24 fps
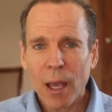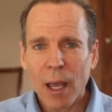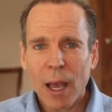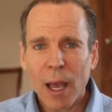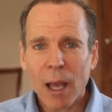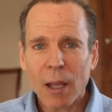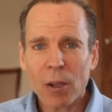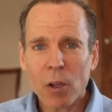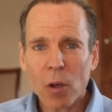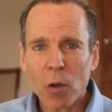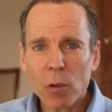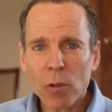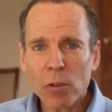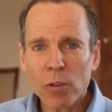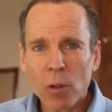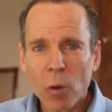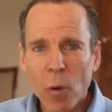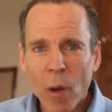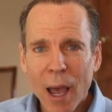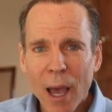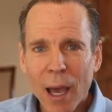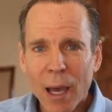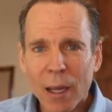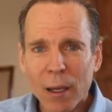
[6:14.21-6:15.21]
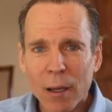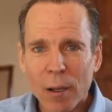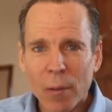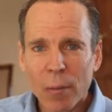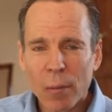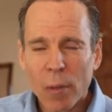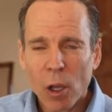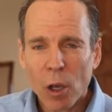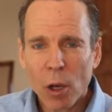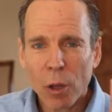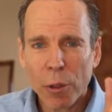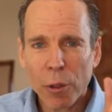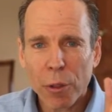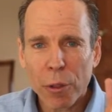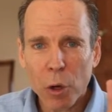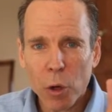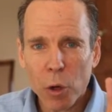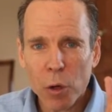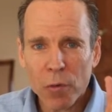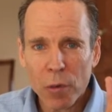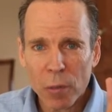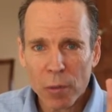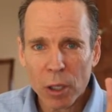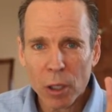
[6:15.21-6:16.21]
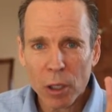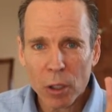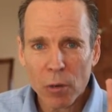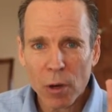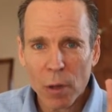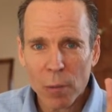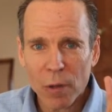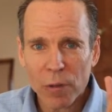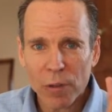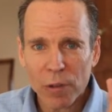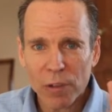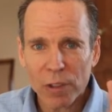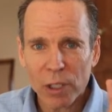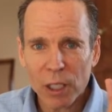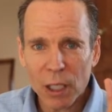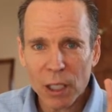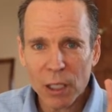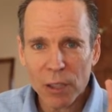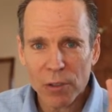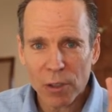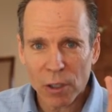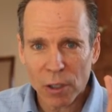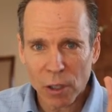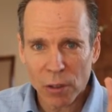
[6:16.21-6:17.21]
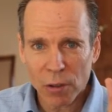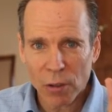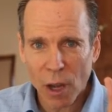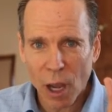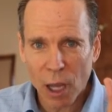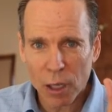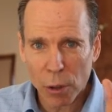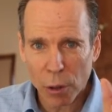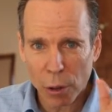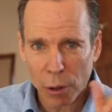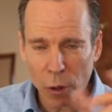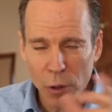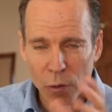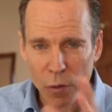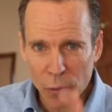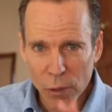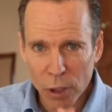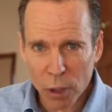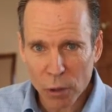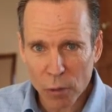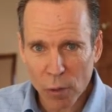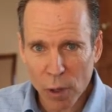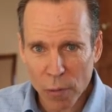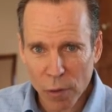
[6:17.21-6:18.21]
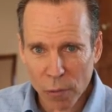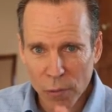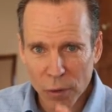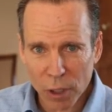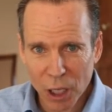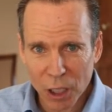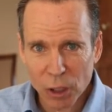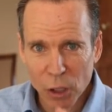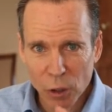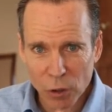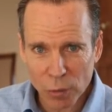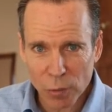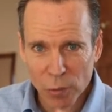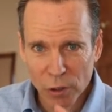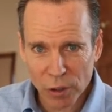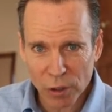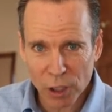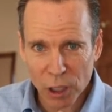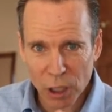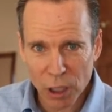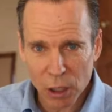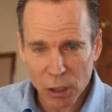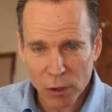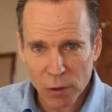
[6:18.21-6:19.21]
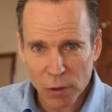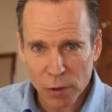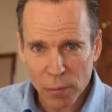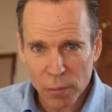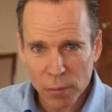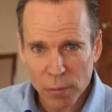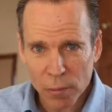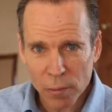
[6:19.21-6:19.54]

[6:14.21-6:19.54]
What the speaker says: And those who had 1/3 of a milligram of seeds in their diet, 1/3 of a milligram of lignans from seeds,